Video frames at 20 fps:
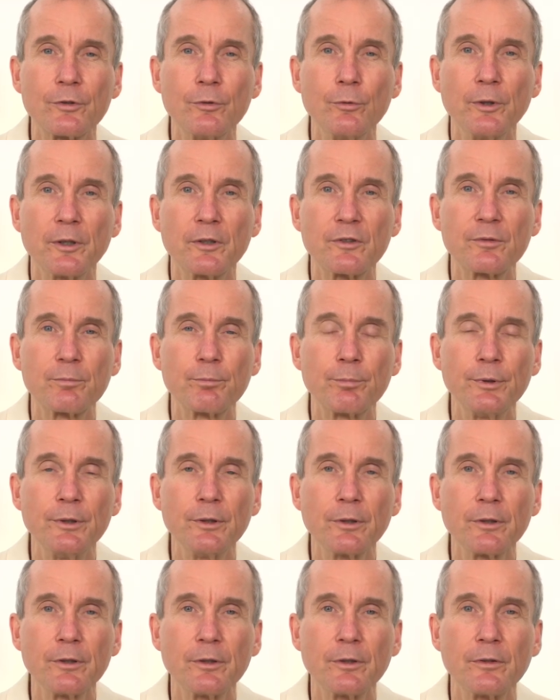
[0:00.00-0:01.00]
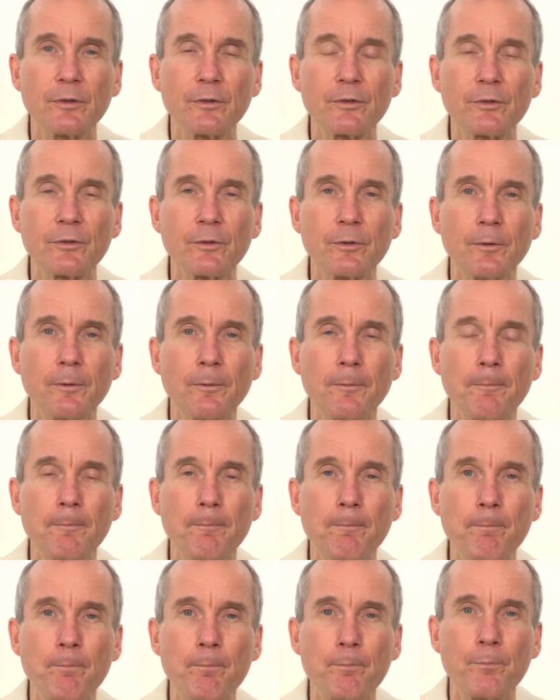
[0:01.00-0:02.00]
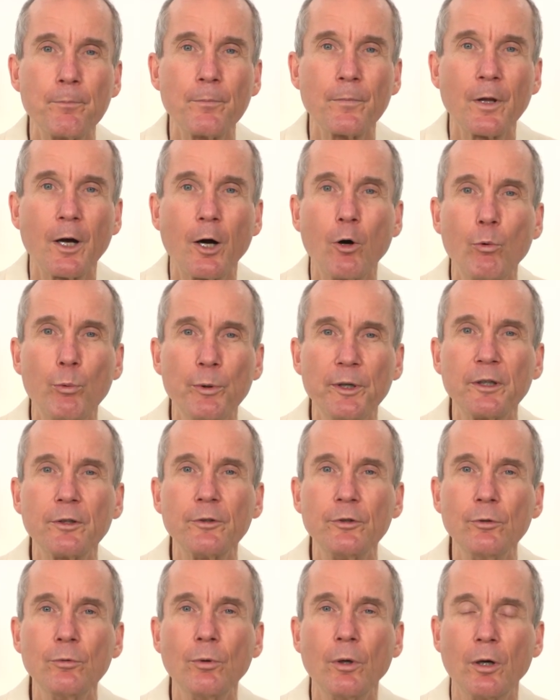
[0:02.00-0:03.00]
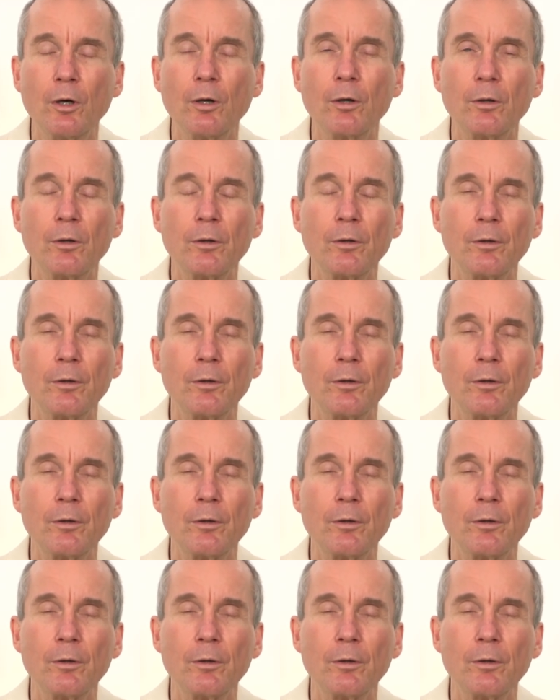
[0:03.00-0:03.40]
you experience how weak you are